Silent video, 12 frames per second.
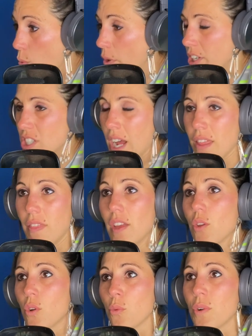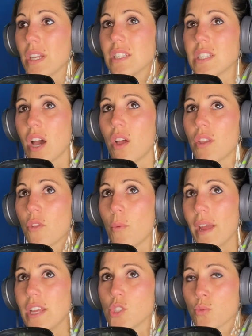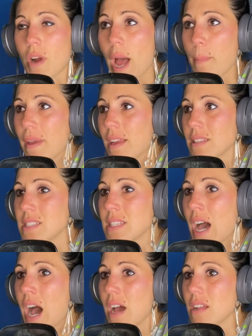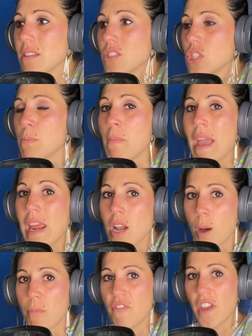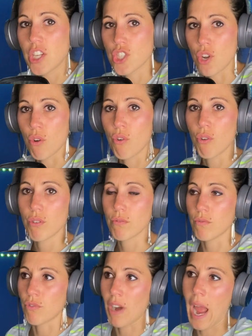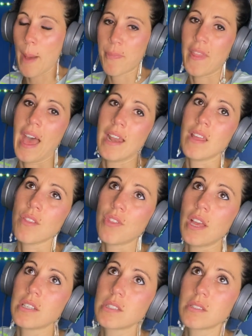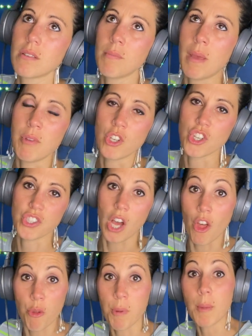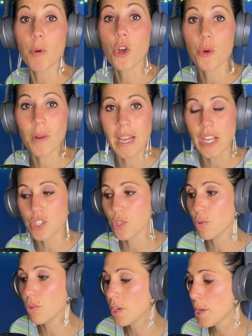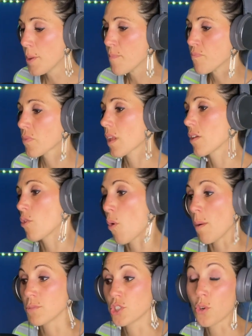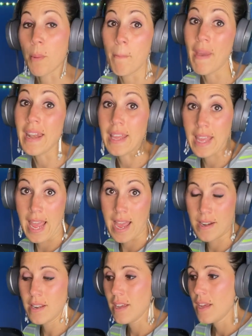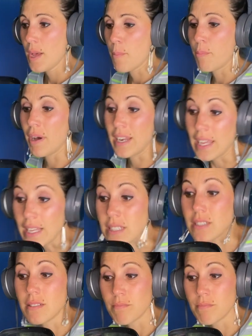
which I think you can really tell in the way he's rapping. It's not just made up fictional rap that he thinks maybe just other people could relate to, though I'm sure many can. But he's,